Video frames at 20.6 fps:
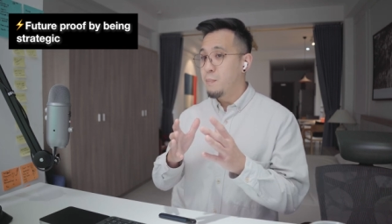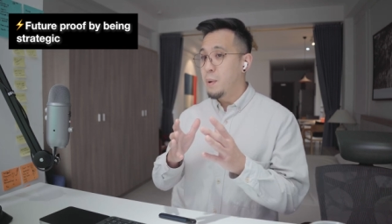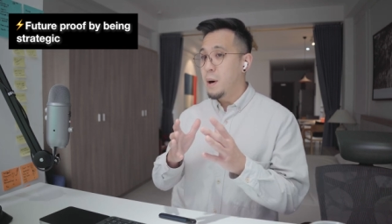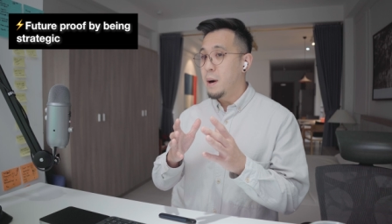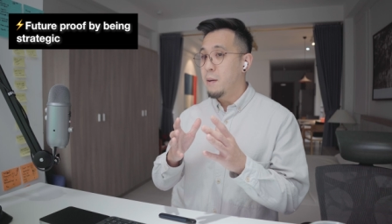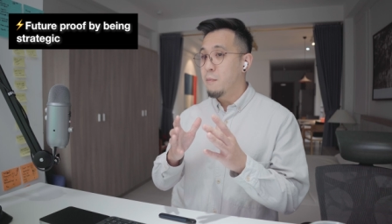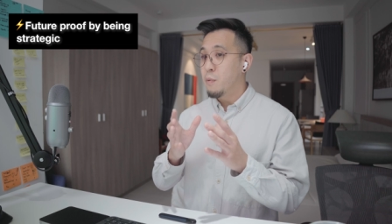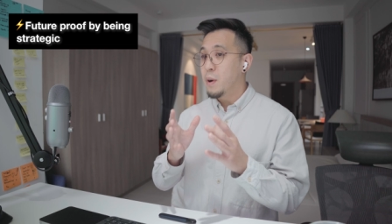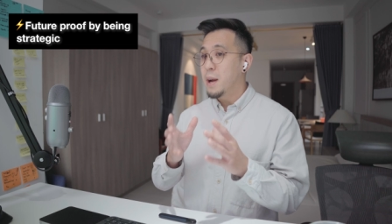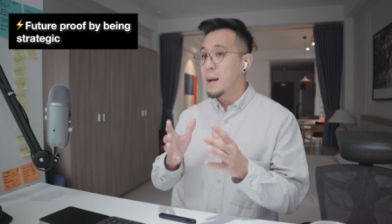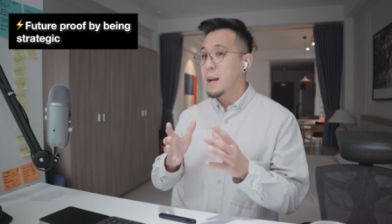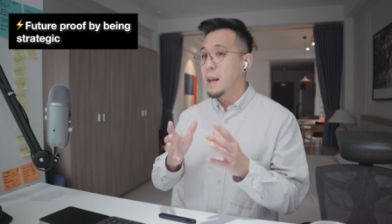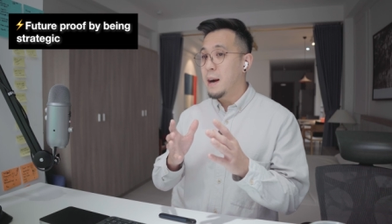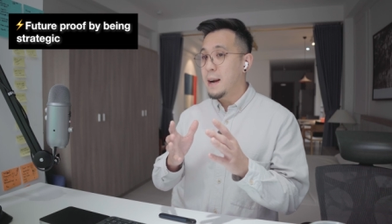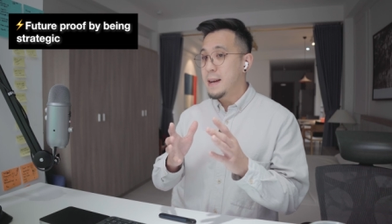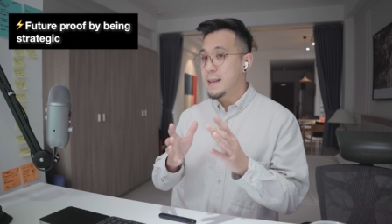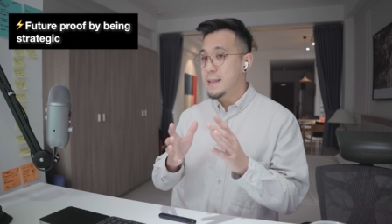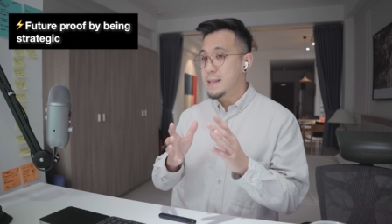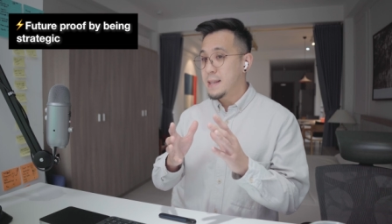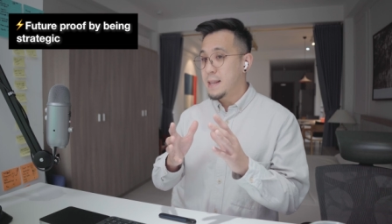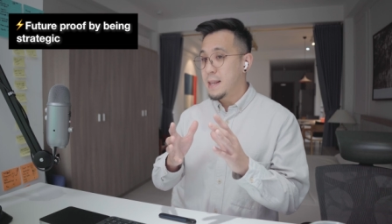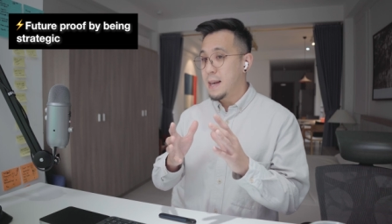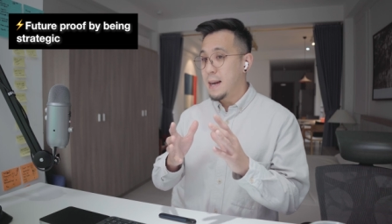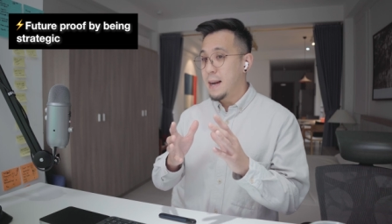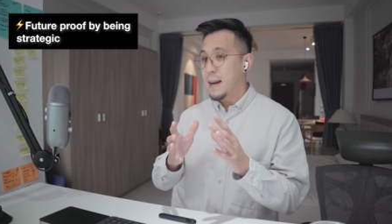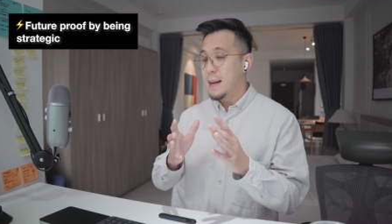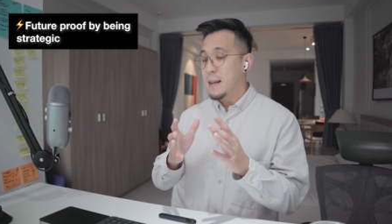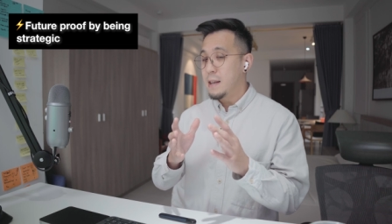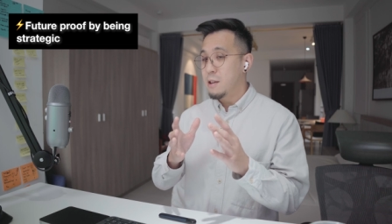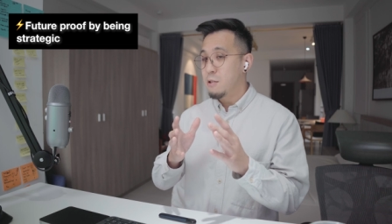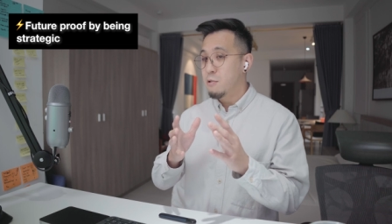but realize
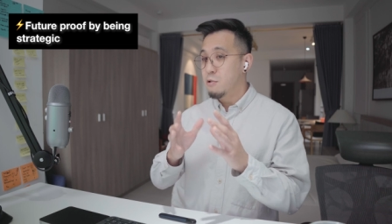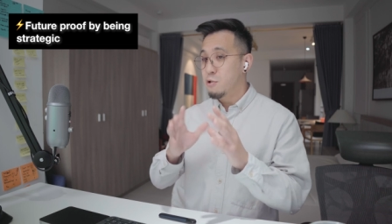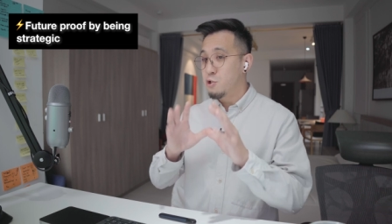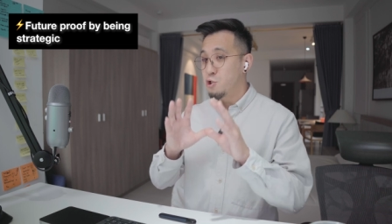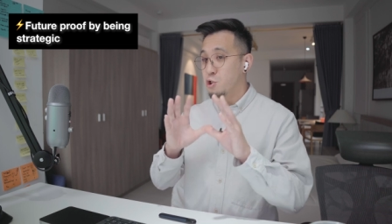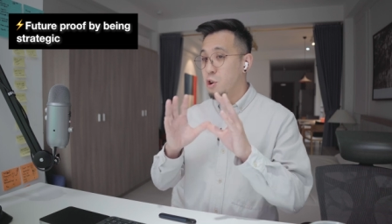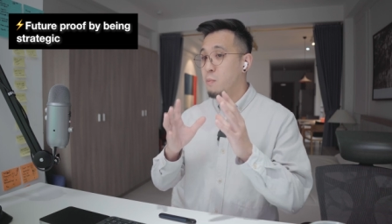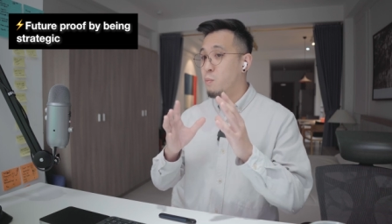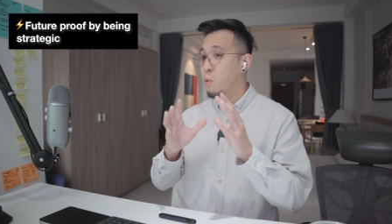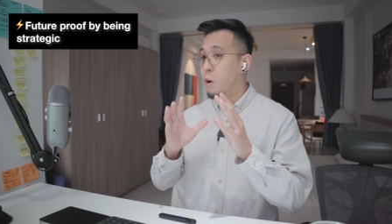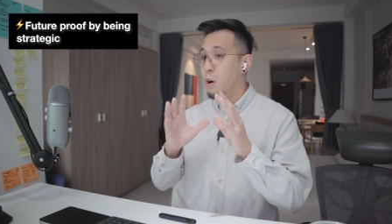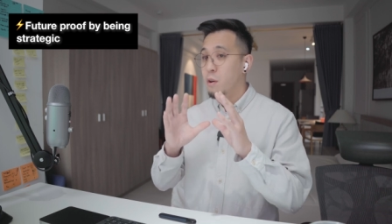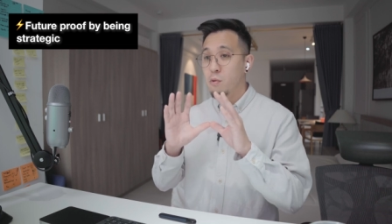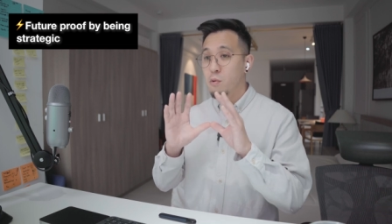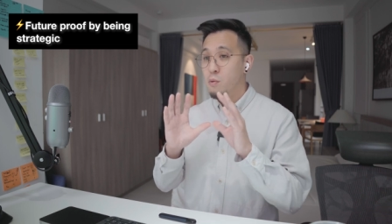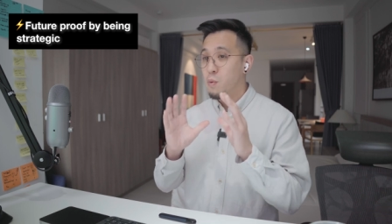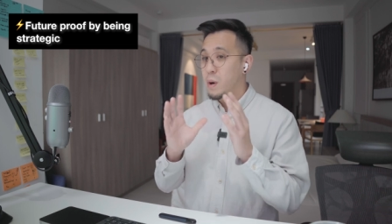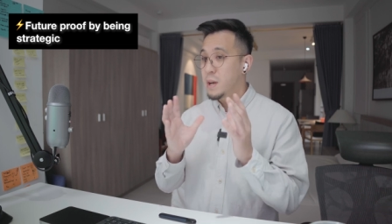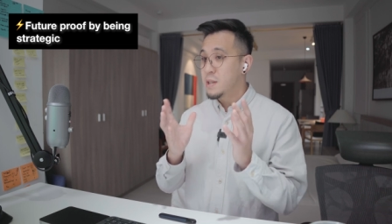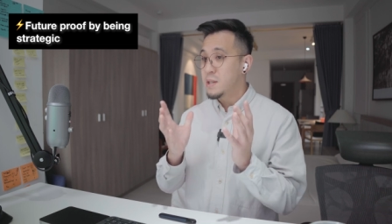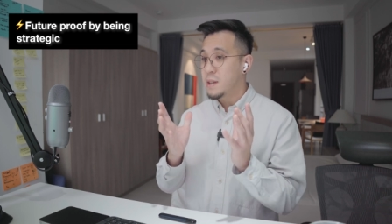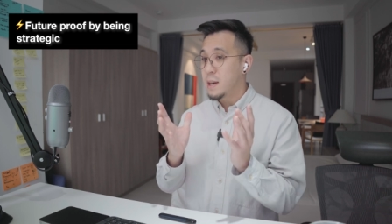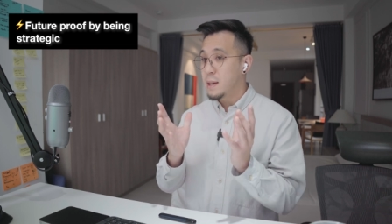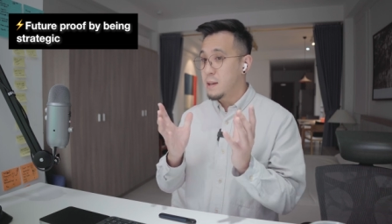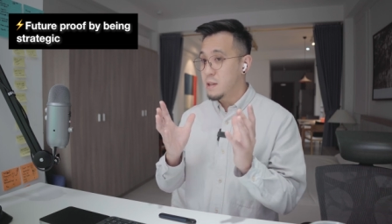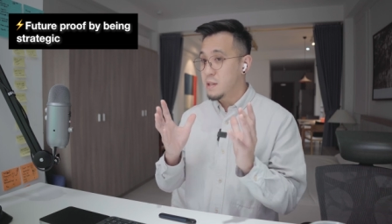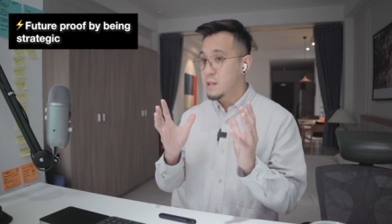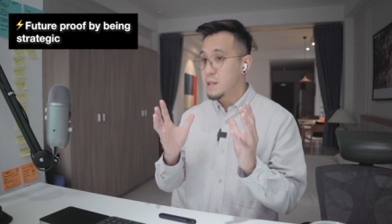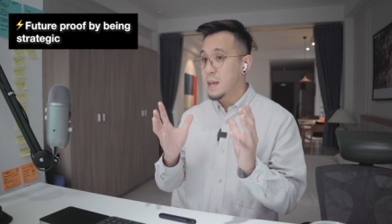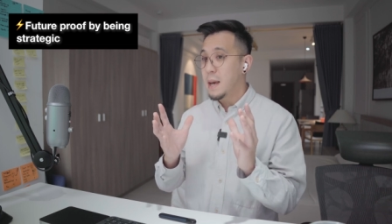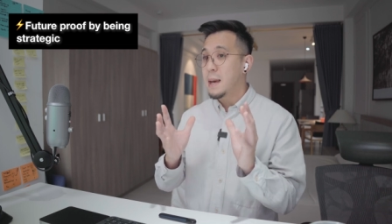that your job won't always stay
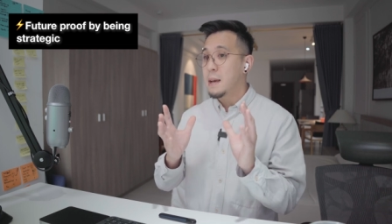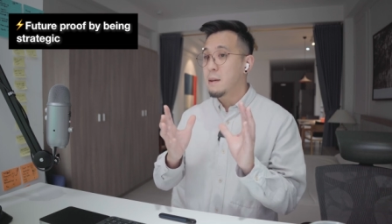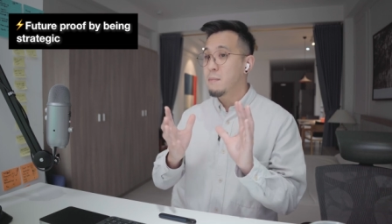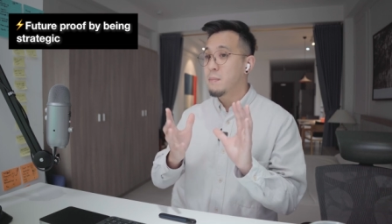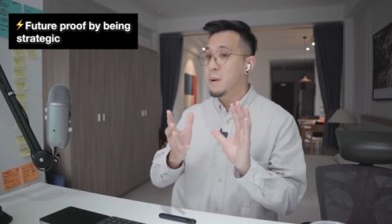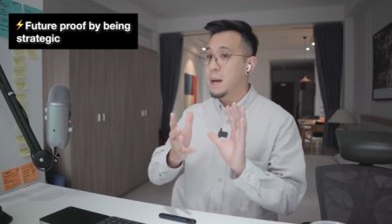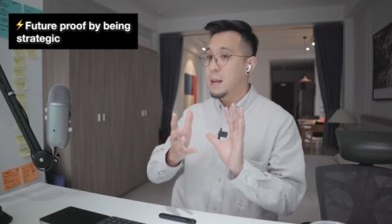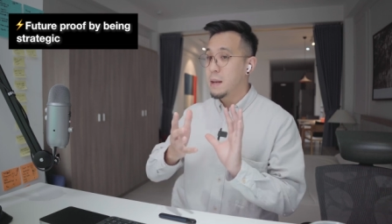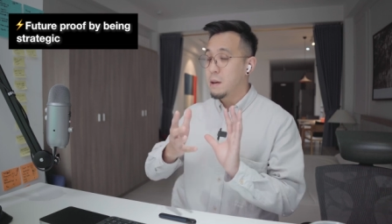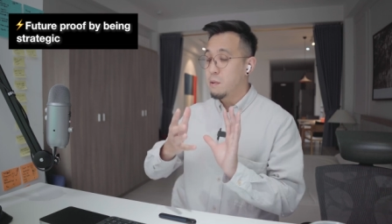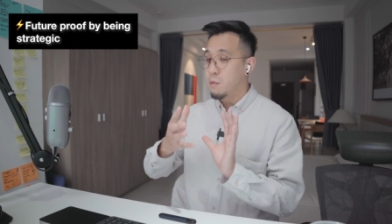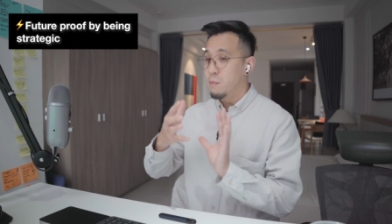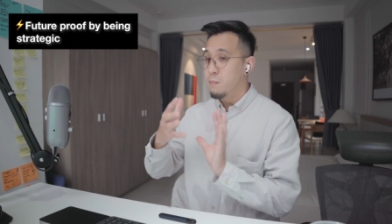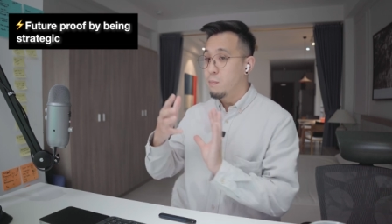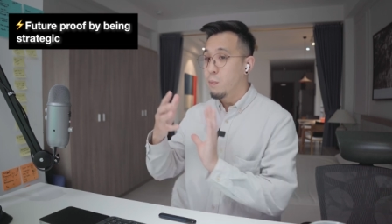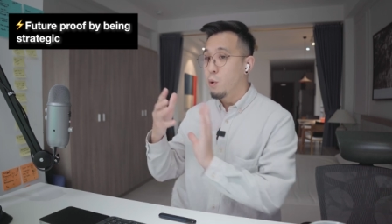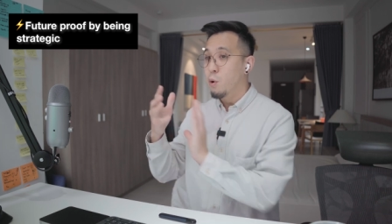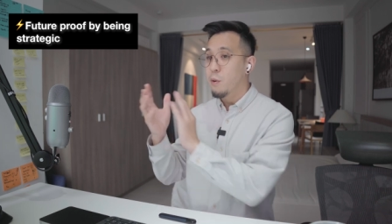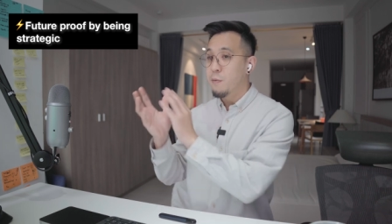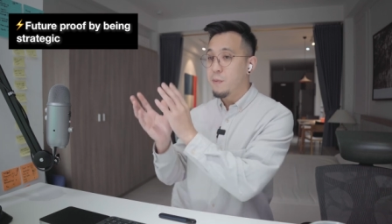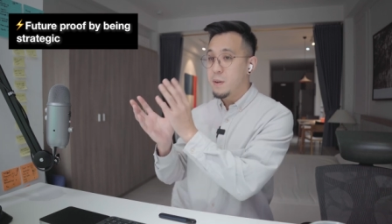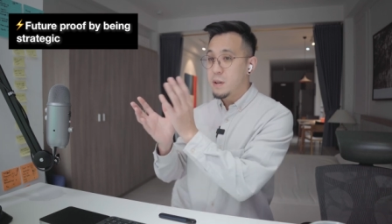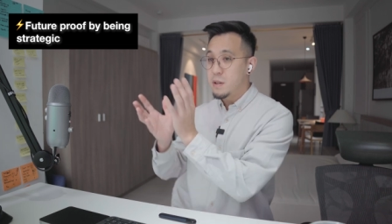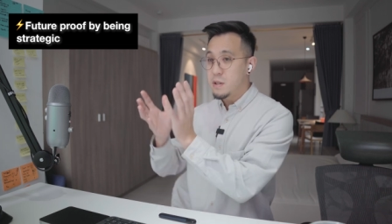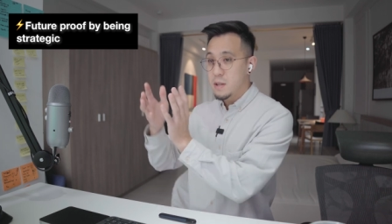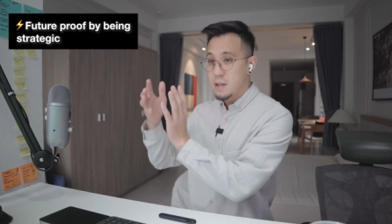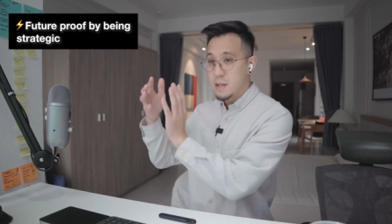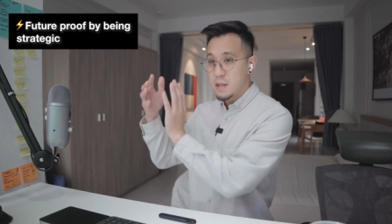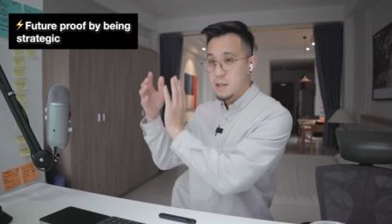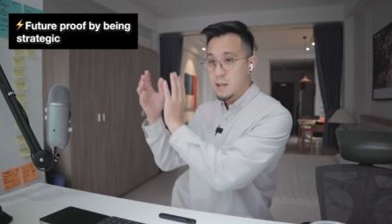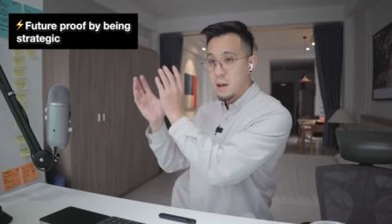the same, and it will morph
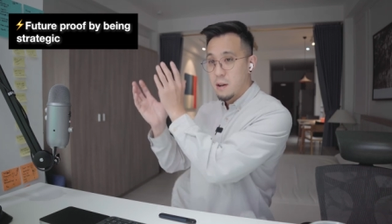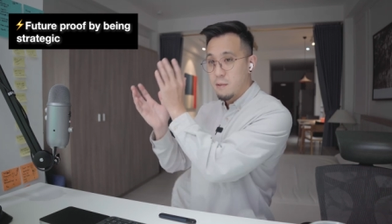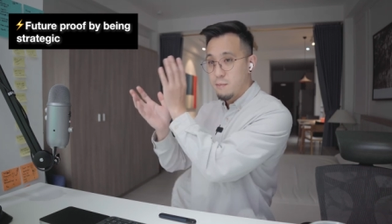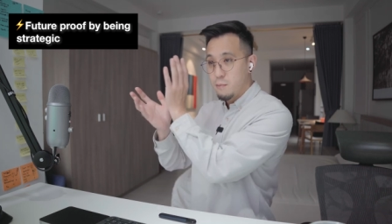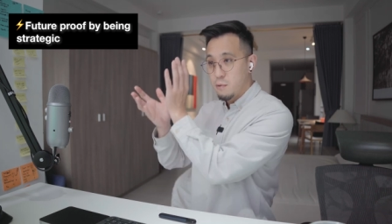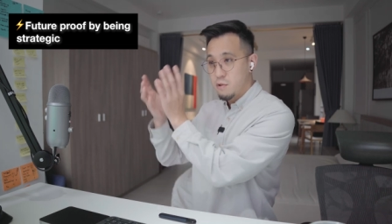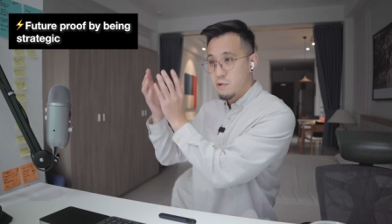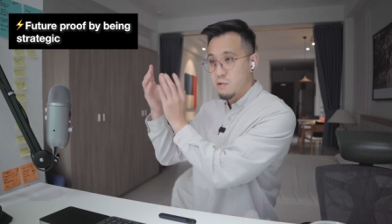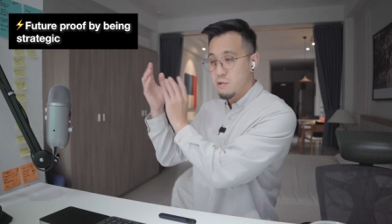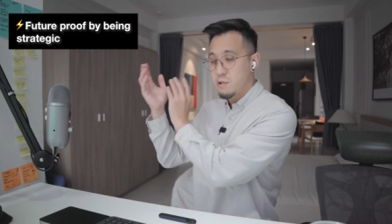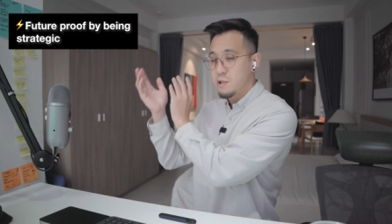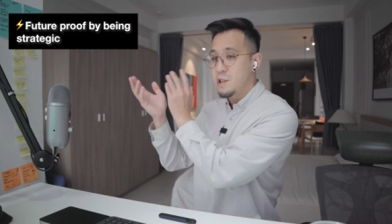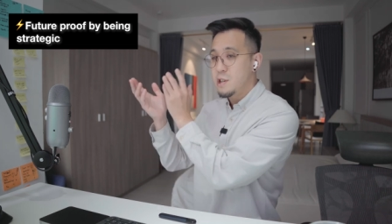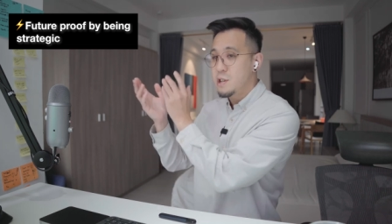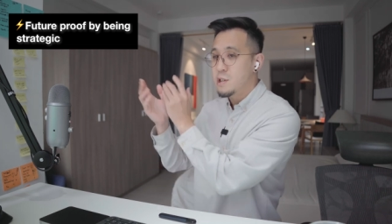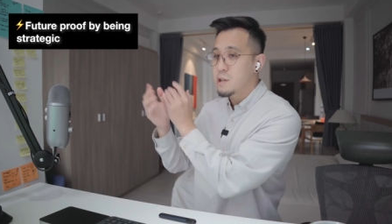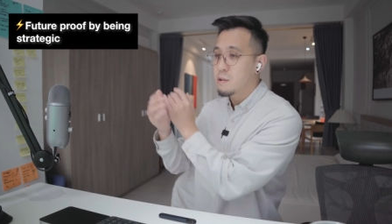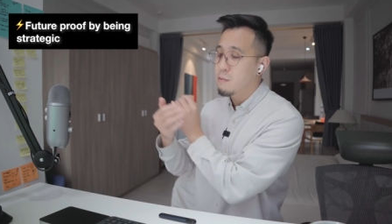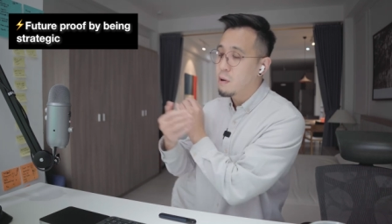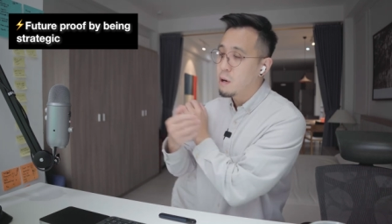into this kind of more strategic